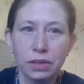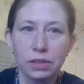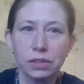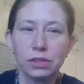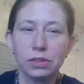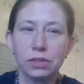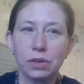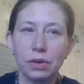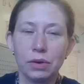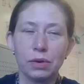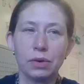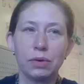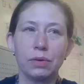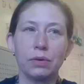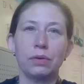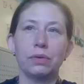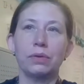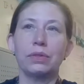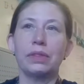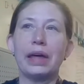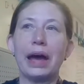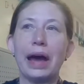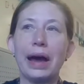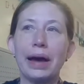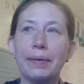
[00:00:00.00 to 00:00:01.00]
So
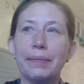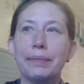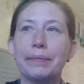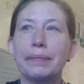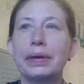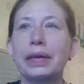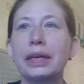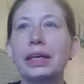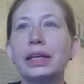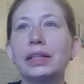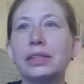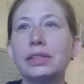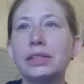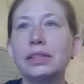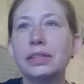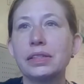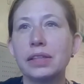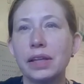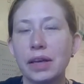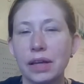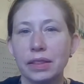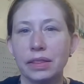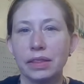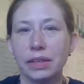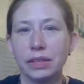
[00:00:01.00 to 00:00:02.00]
that means
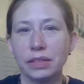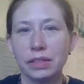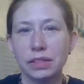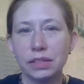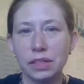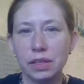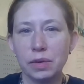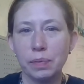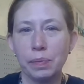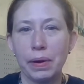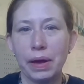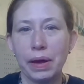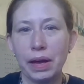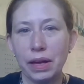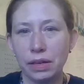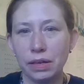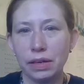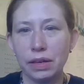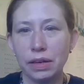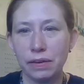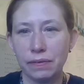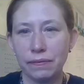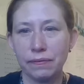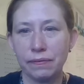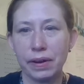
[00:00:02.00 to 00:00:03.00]
that the
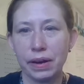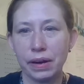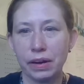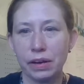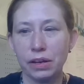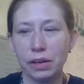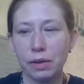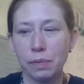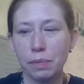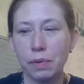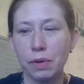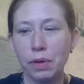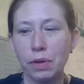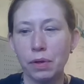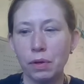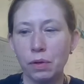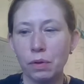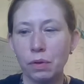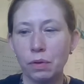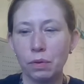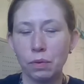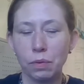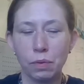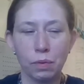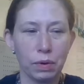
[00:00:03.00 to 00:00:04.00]
dependent
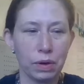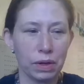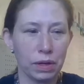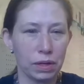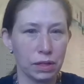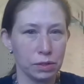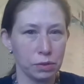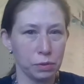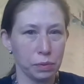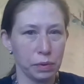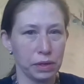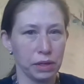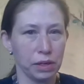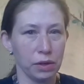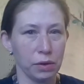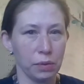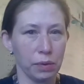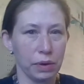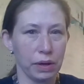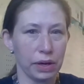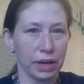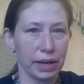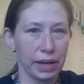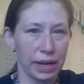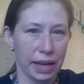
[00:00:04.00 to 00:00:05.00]
variable was when you
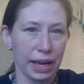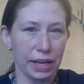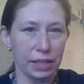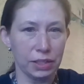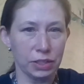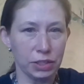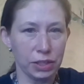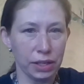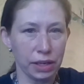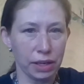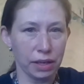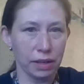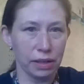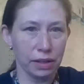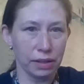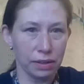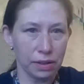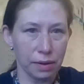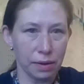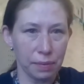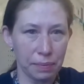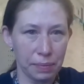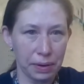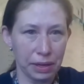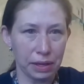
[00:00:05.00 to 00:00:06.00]
were catching
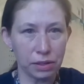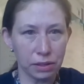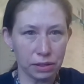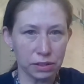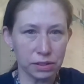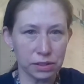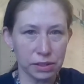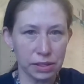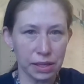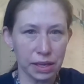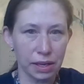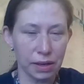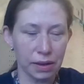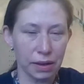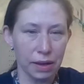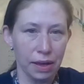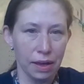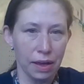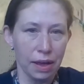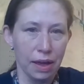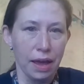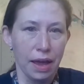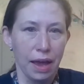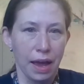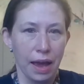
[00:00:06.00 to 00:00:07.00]
the meter stick,
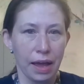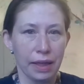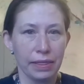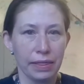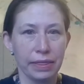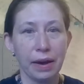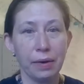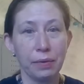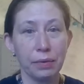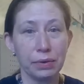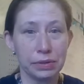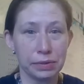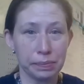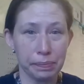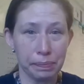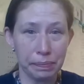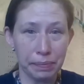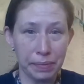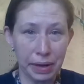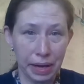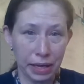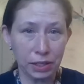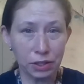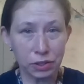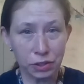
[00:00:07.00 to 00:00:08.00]
and that was
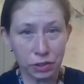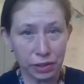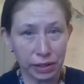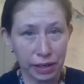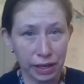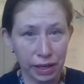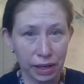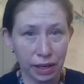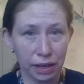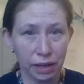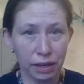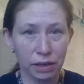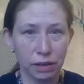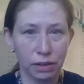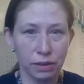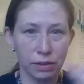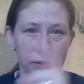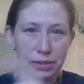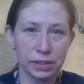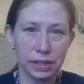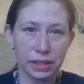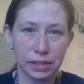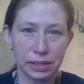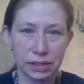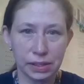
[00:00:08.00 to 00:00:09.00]
measuring
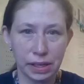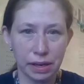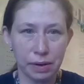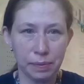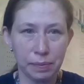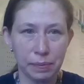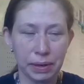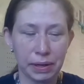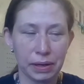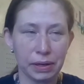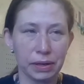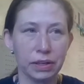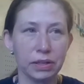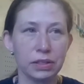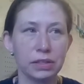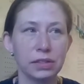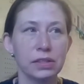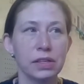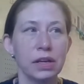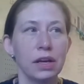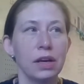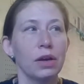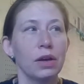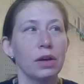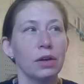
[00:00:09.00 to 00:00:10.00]
using
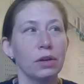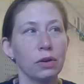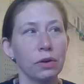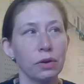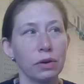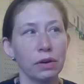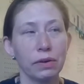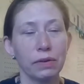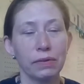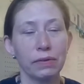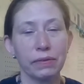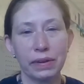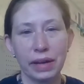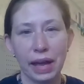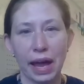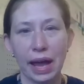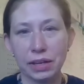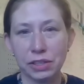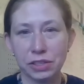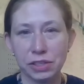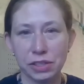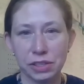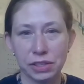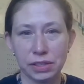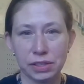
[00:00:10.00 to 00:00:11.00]
centimeters your
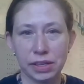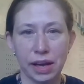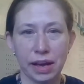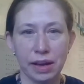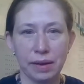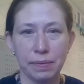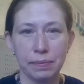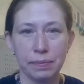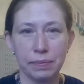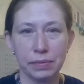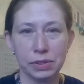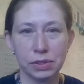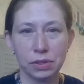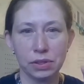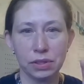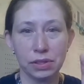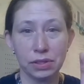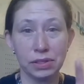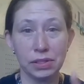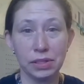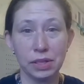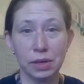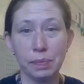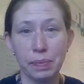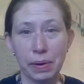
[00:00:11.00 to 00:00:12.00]
reaction time. So the
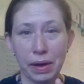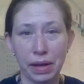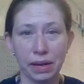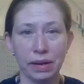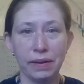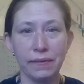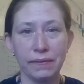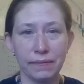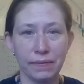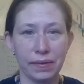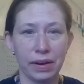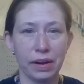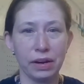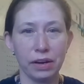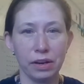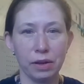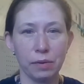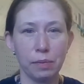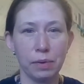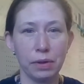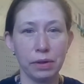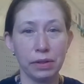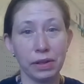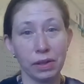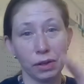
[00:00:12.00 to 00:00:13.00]
dependent
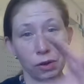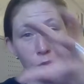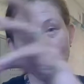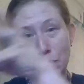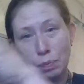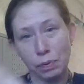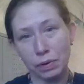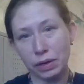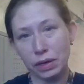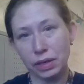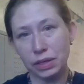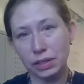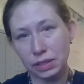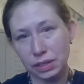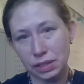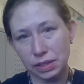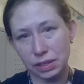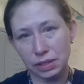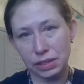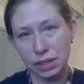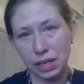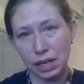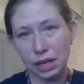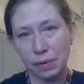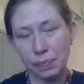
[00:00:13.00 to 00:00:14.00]
variable that you put into
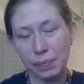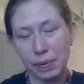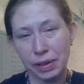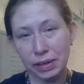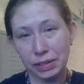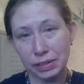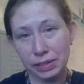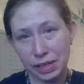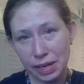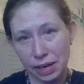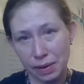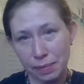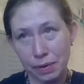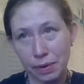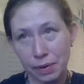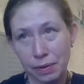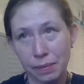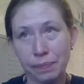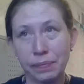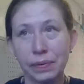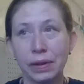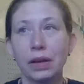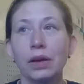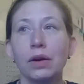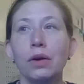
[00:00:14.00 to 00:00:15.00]
the data
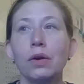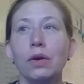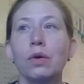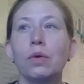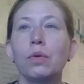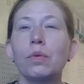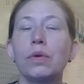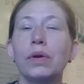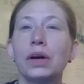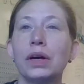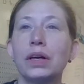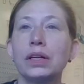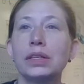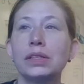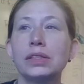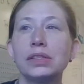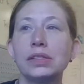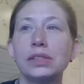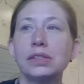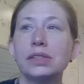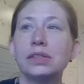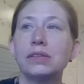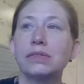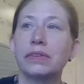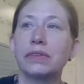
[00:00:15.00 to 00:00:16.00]
table
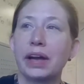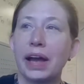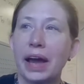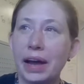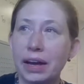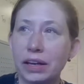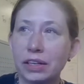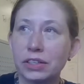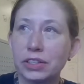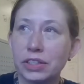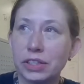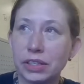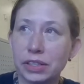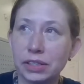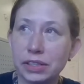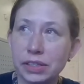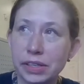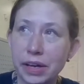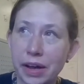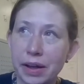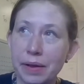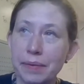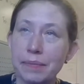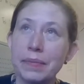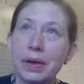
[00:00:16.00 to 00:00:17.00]
was reaction
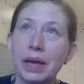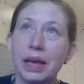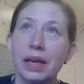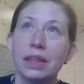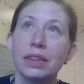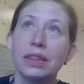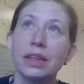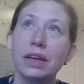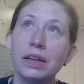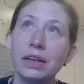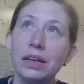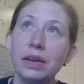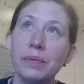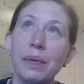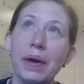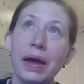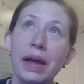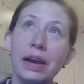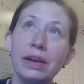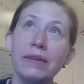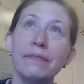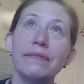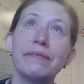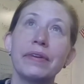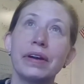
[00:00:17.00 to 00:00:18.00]
time. The
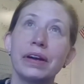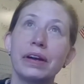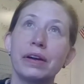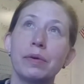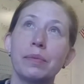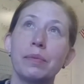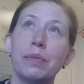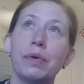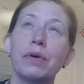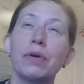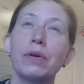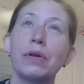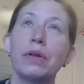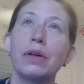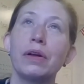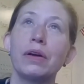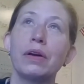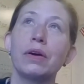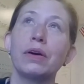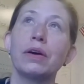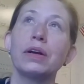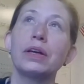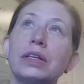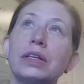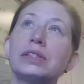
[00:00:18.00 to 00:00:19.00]
independent variable
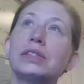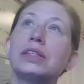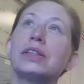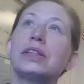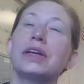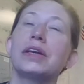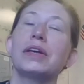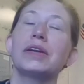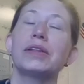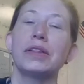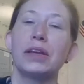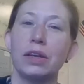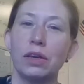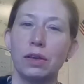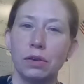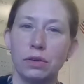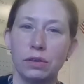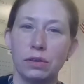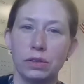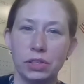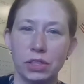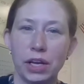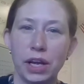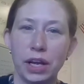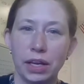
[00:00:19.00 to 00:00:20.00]
is the thing that
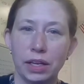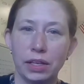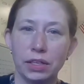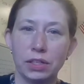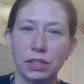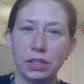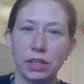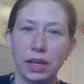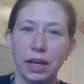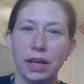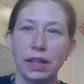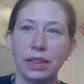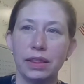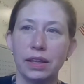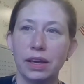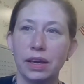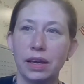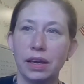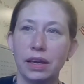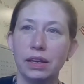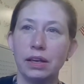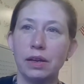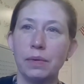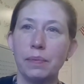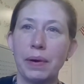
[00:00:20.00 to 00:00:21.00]
you change, and
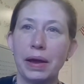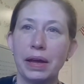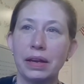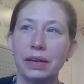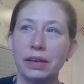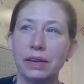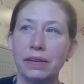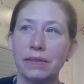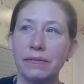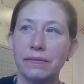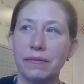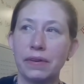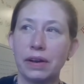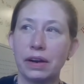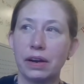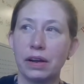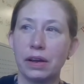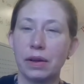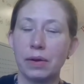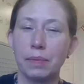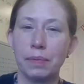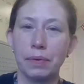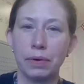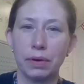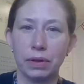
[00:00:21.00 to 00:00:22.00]
the independent
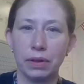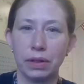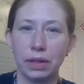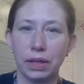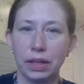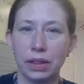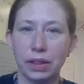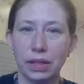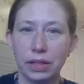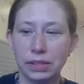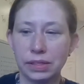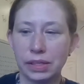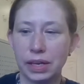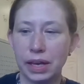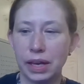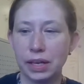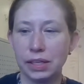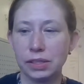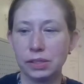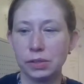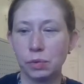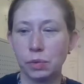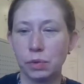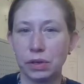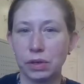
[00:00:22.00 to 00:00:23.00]
variable in this
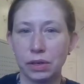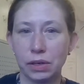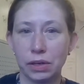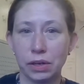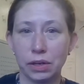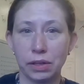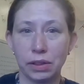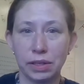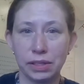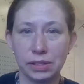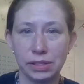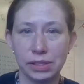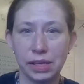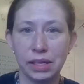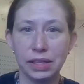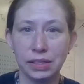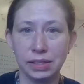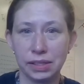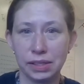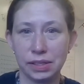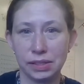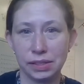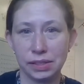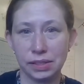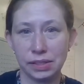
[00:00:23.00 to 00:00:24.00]
case were the
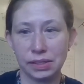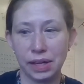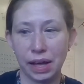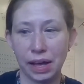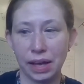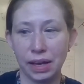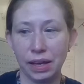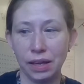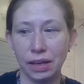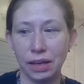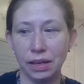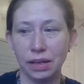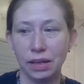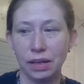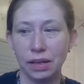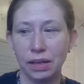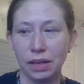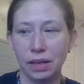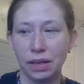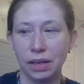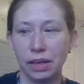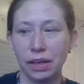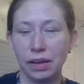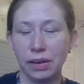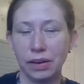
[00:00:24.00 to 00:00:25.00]
senses, sight,
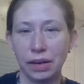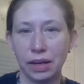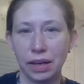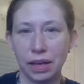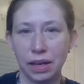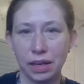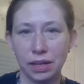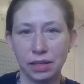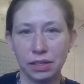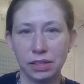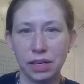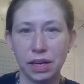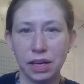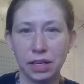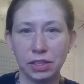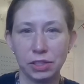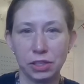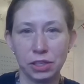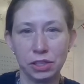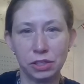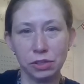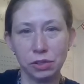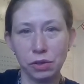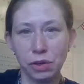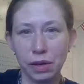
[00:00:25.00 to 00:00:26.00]
hearing, and
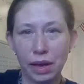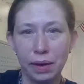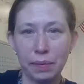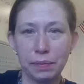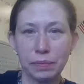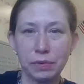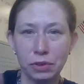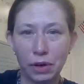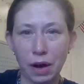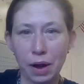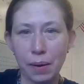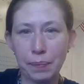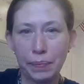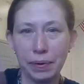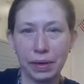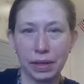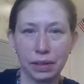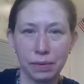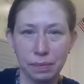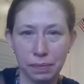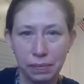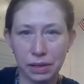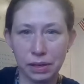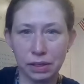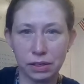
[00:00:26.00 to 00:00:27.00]
touch, because you kept
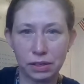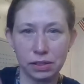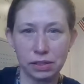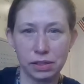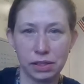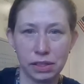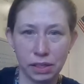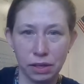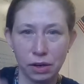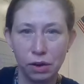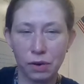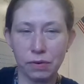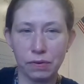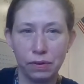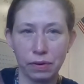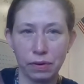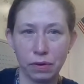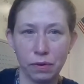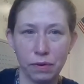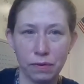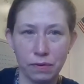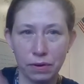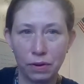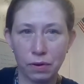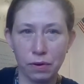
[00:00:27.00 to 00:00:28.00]
dropping the meter stick over
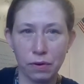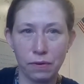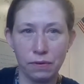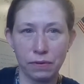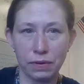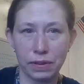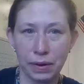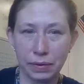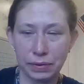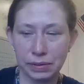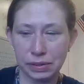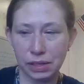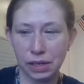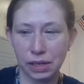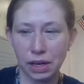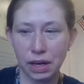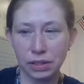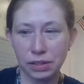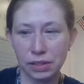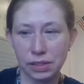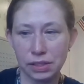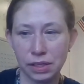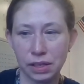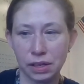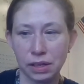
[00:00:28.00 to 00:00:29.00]
and over and over. That was a
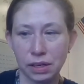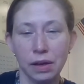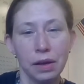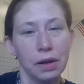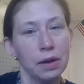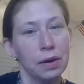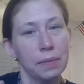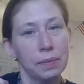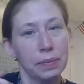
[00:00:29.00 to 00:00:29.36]
constant.